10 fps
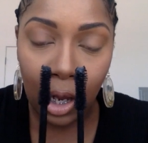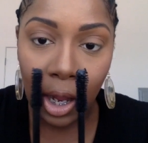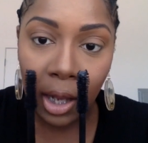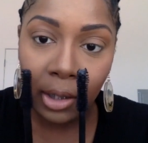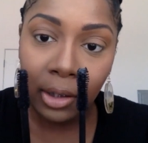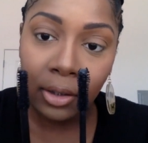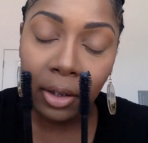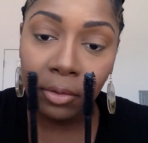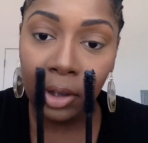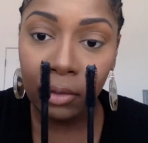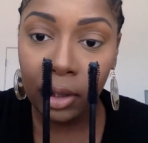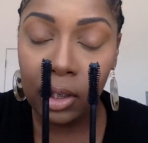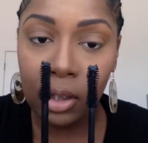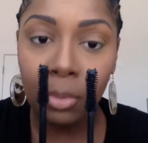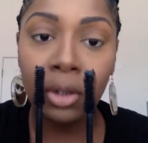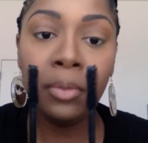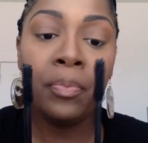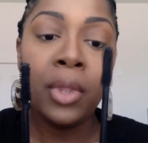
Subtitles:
kind of, they're really, really similar.